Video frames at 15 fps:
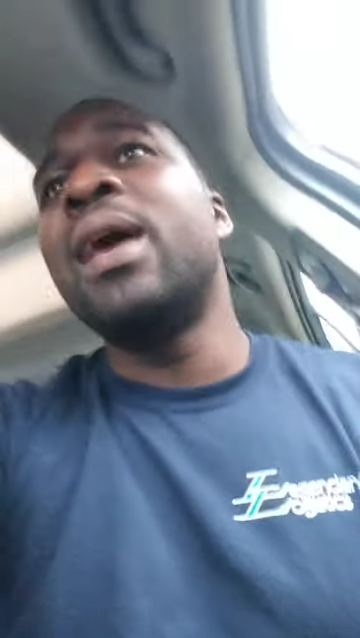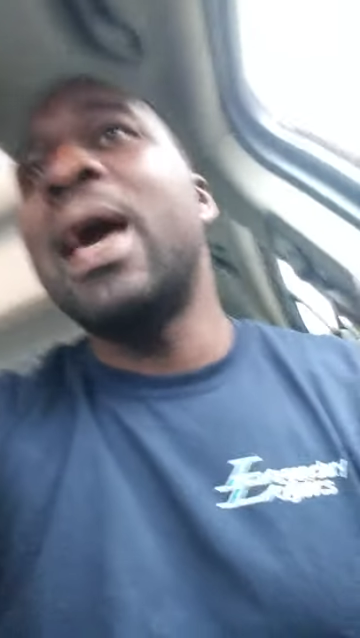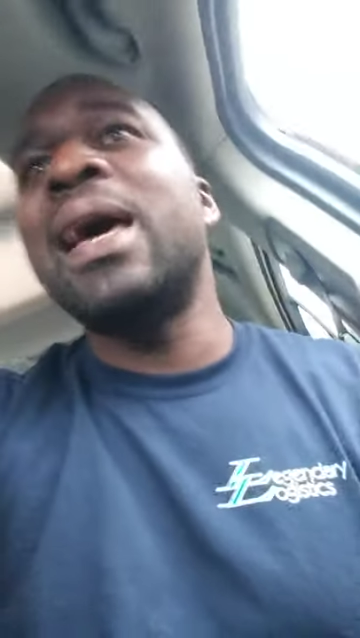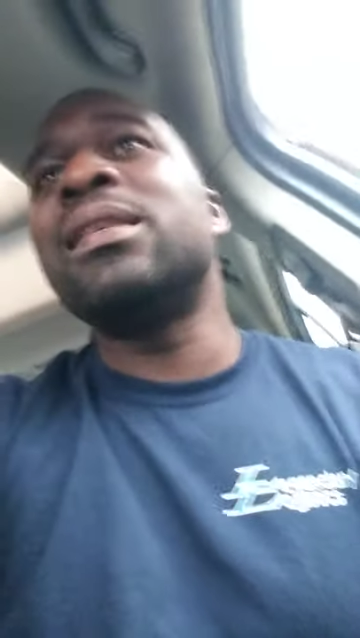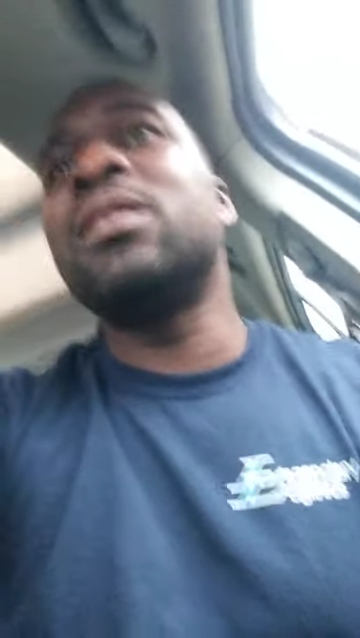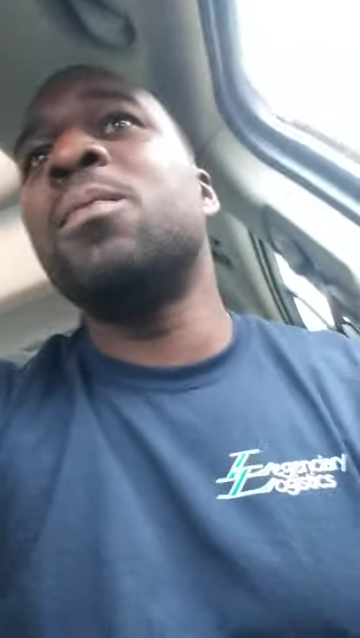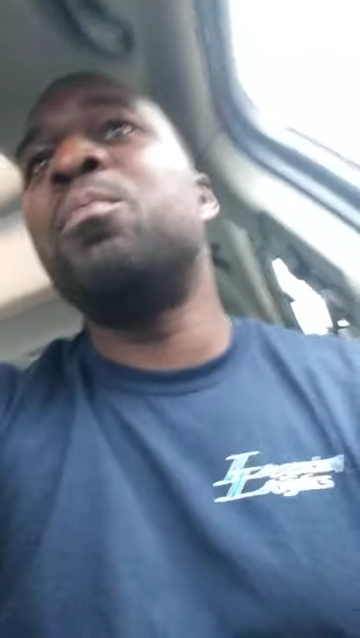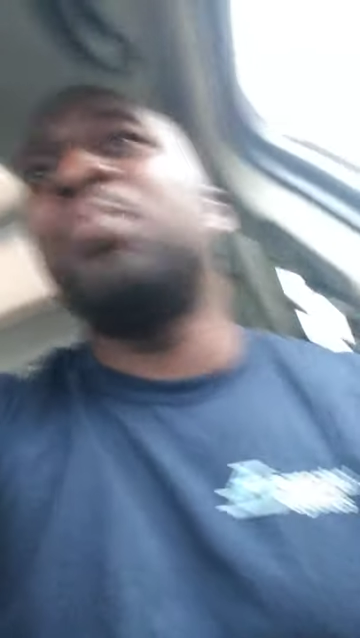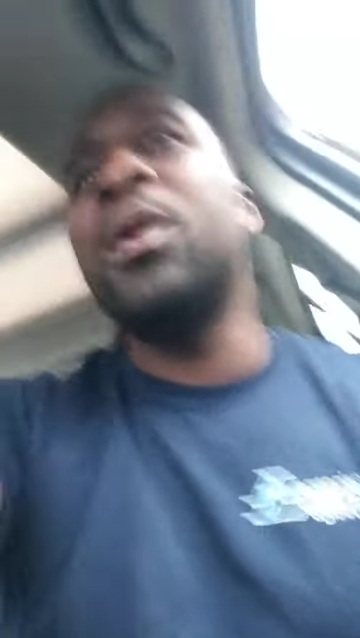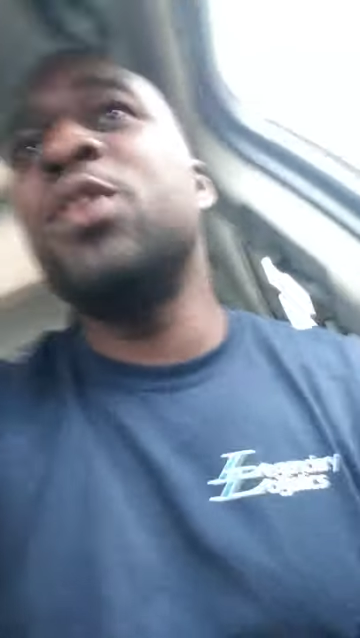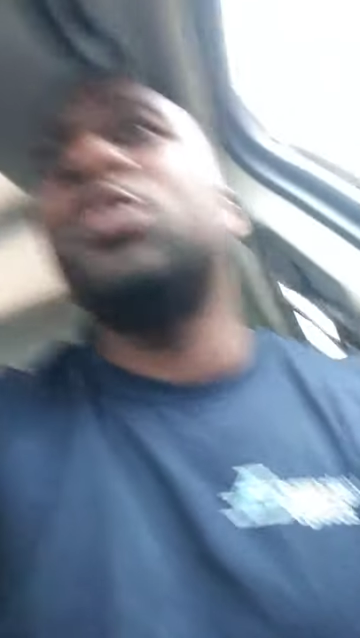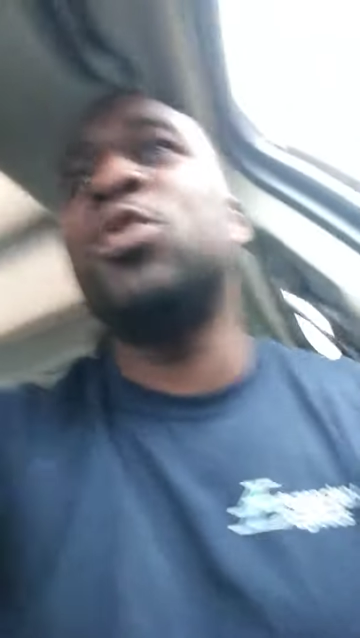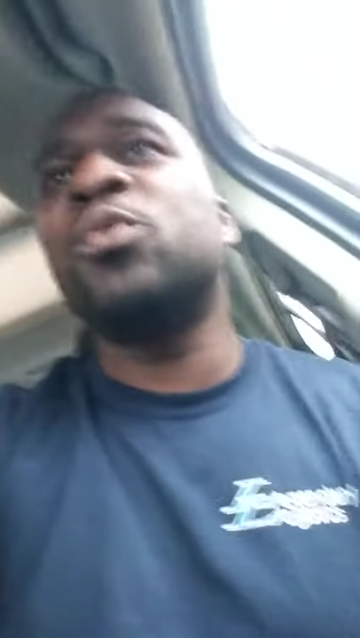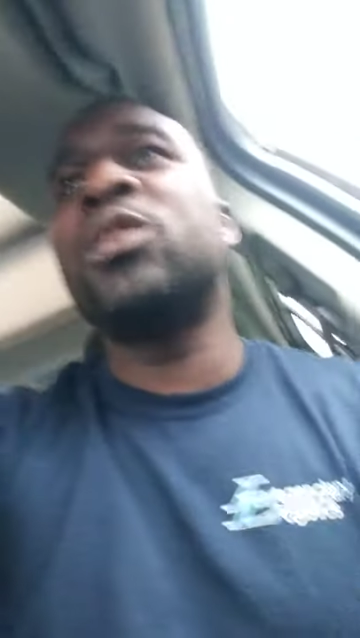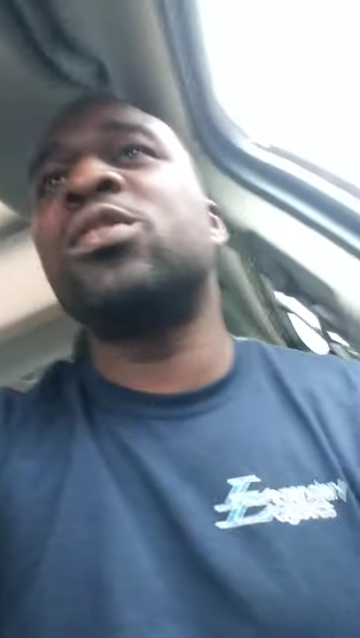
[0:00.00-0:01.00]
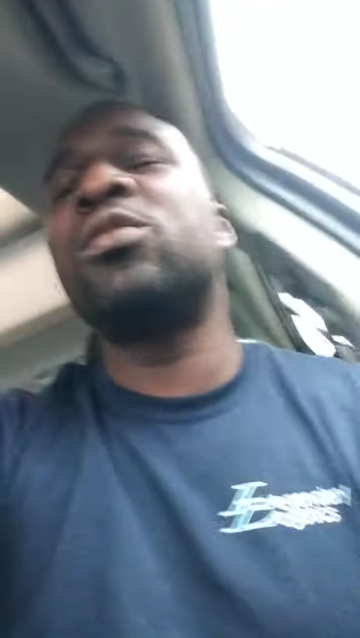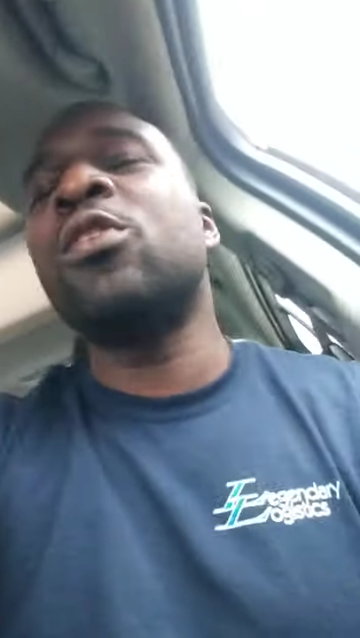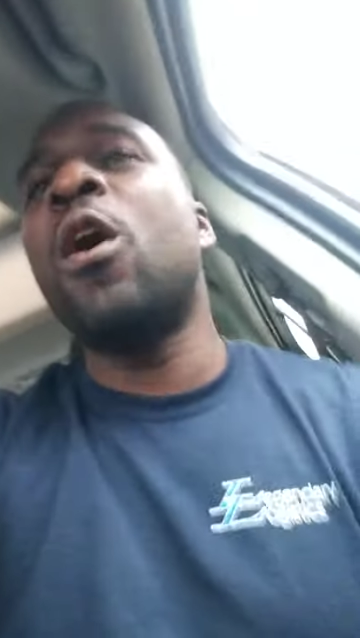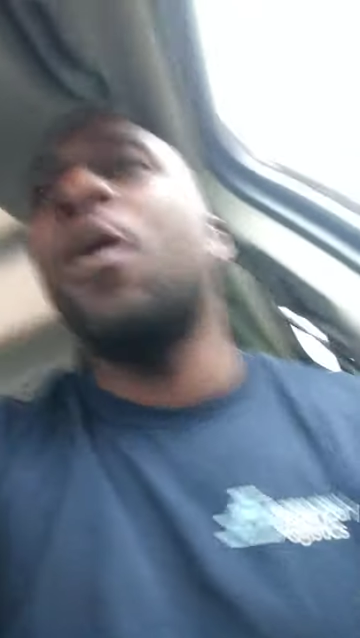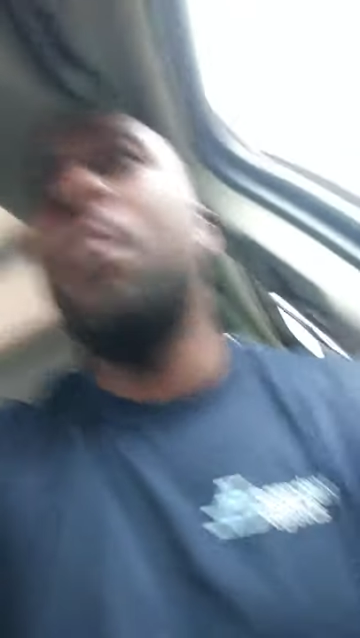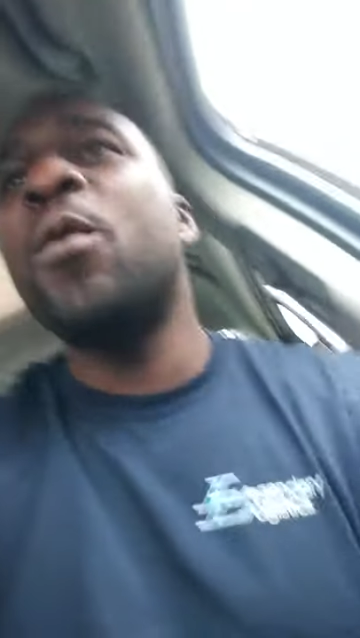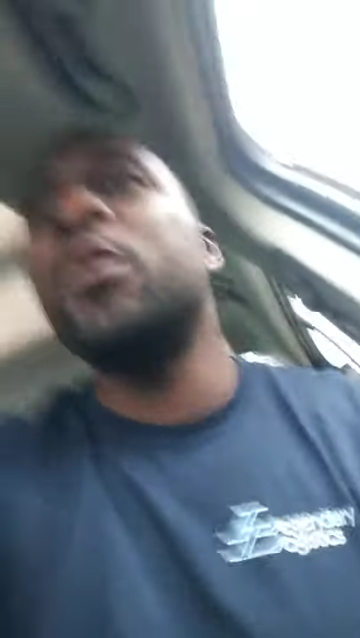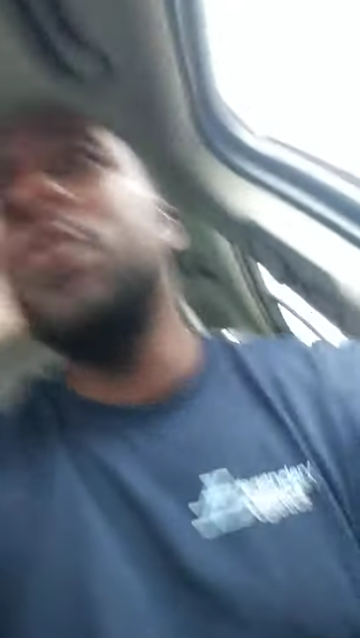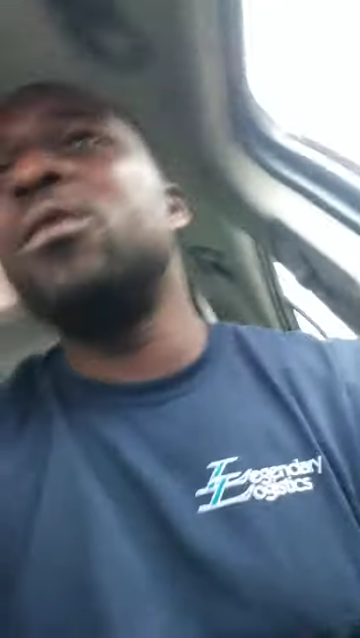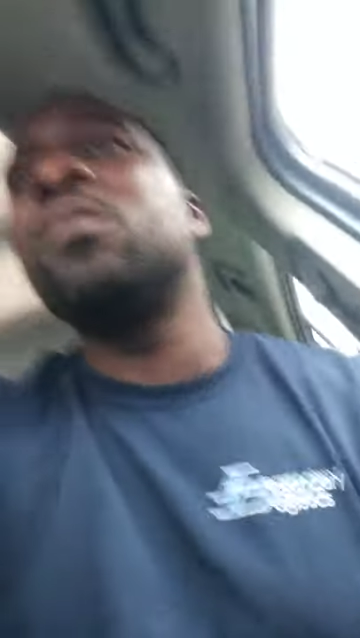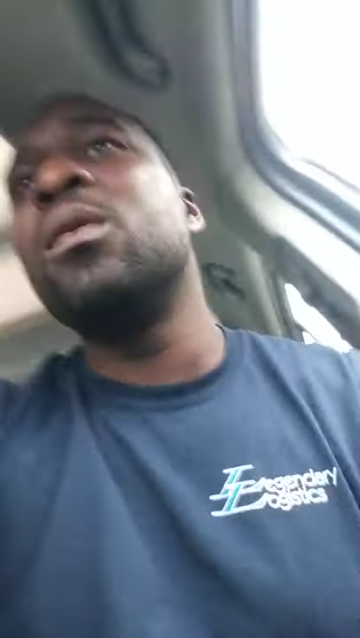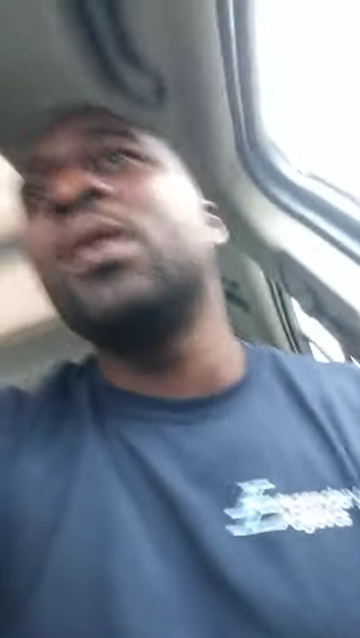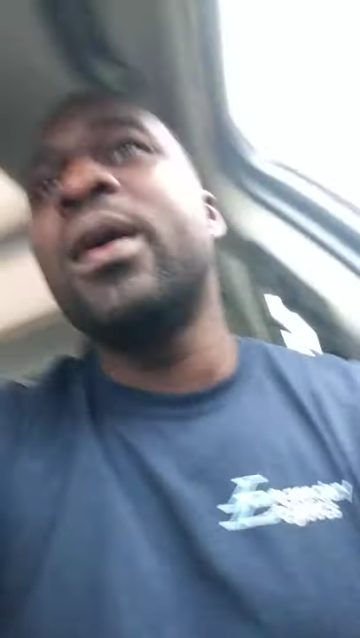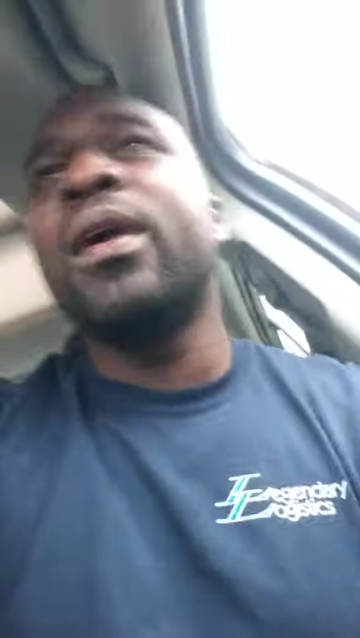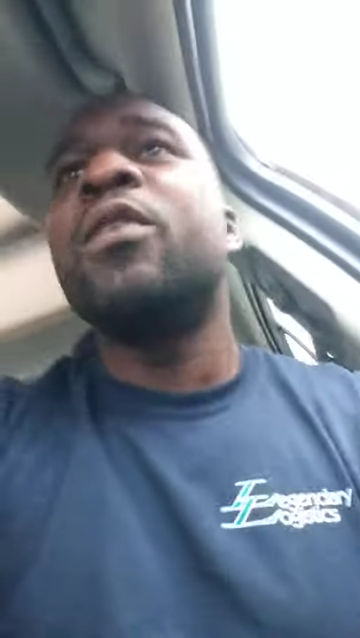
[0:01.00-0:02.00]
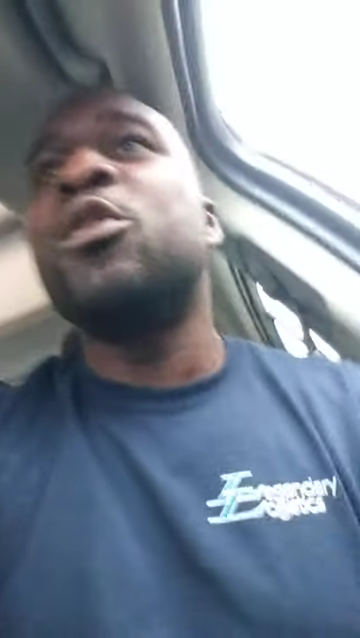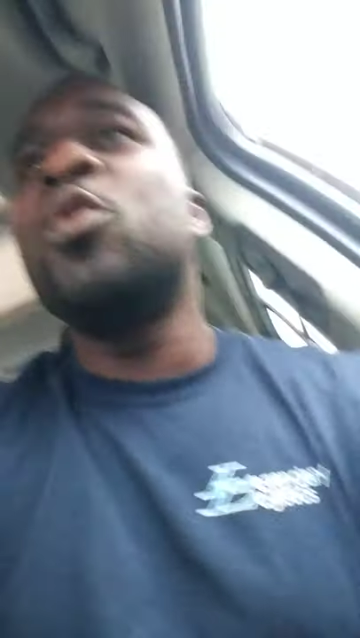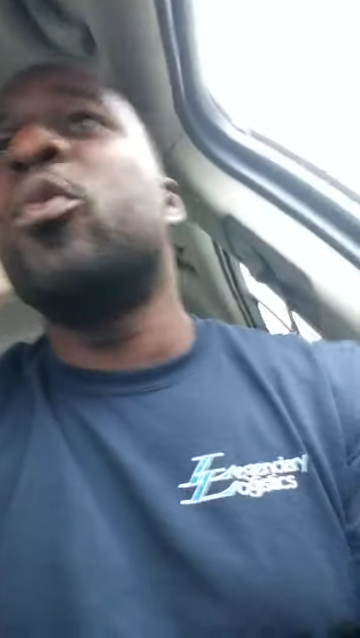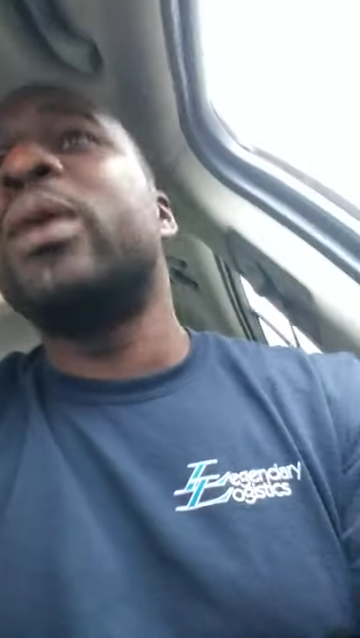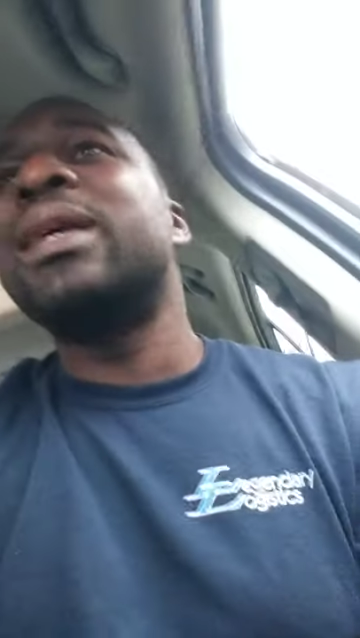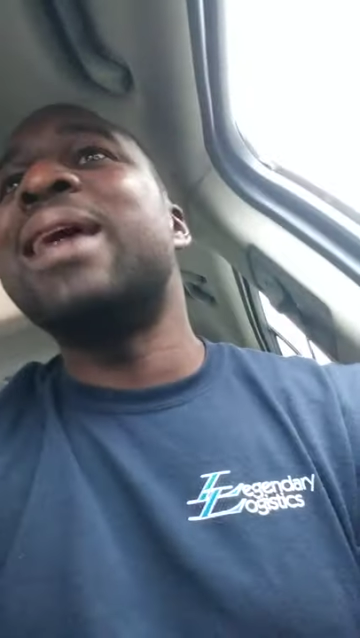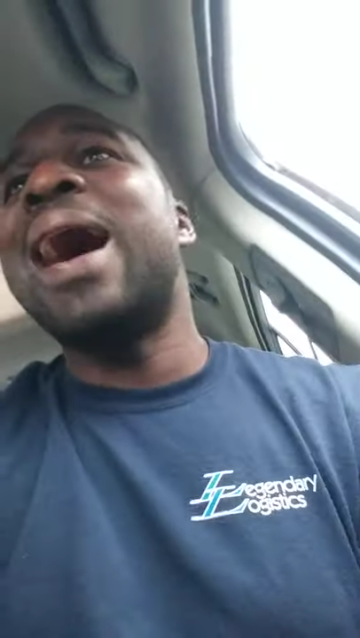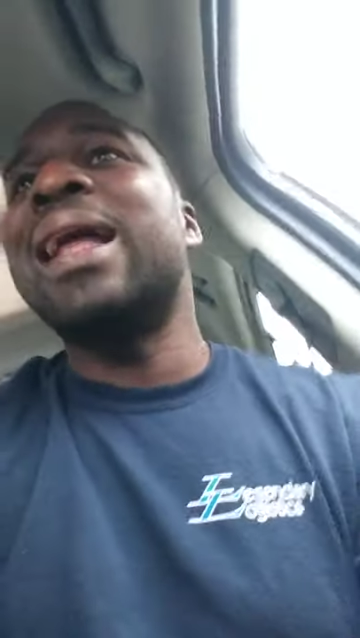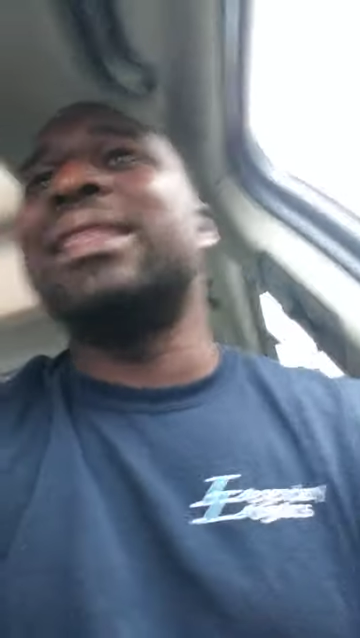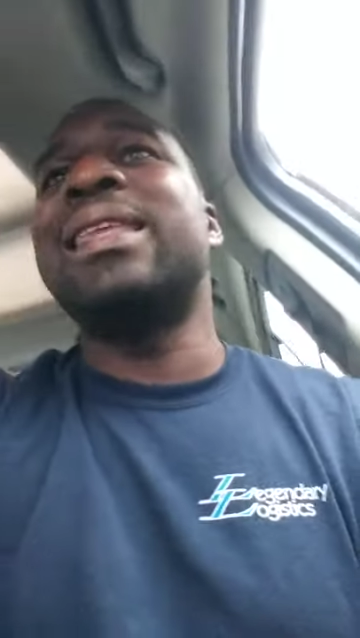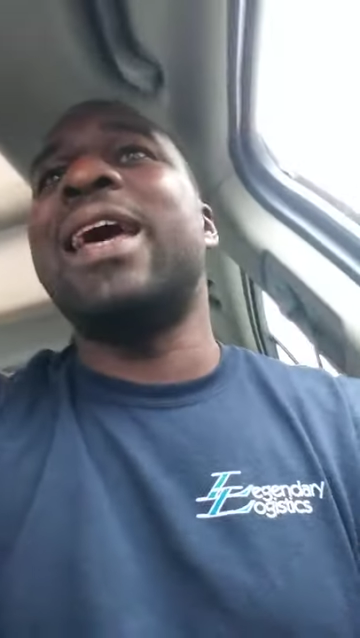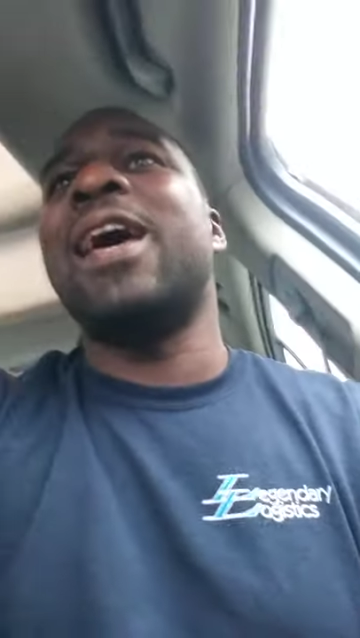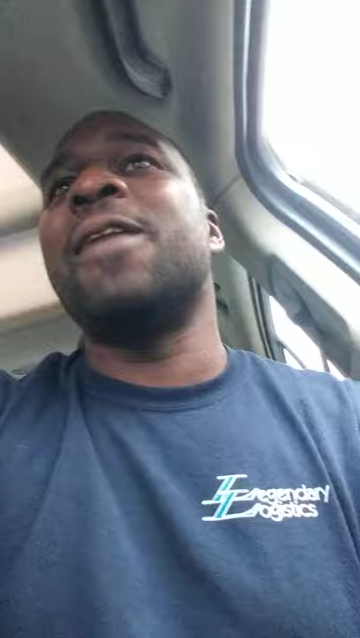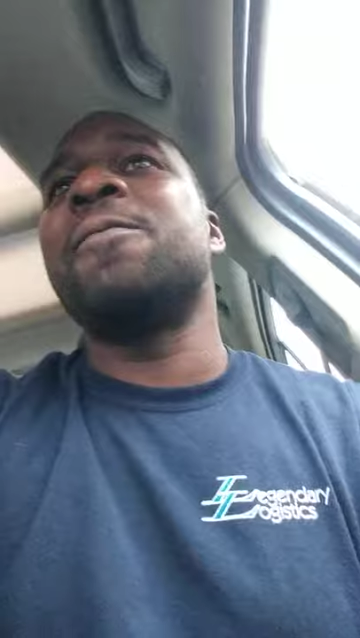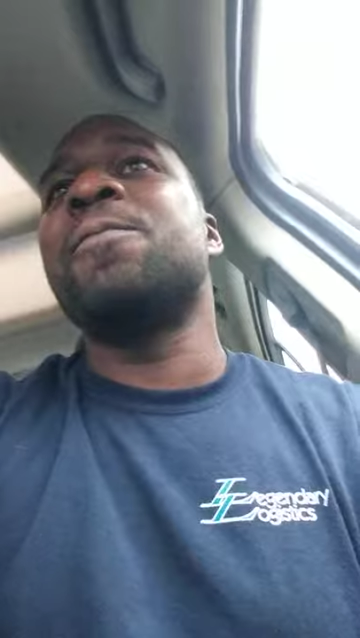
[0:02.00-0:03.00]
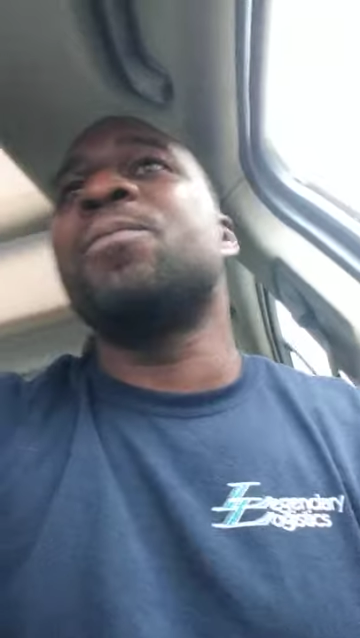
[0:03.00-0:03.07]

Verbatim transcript: as in punch you and stomp on you, you would have got that.